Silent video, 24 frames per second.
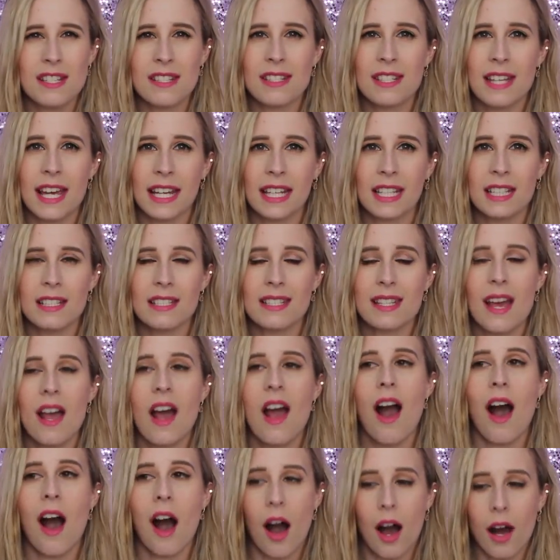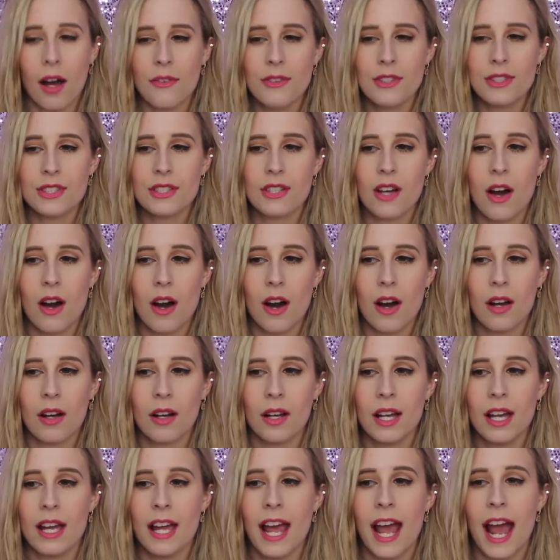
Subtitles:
seconds of the song,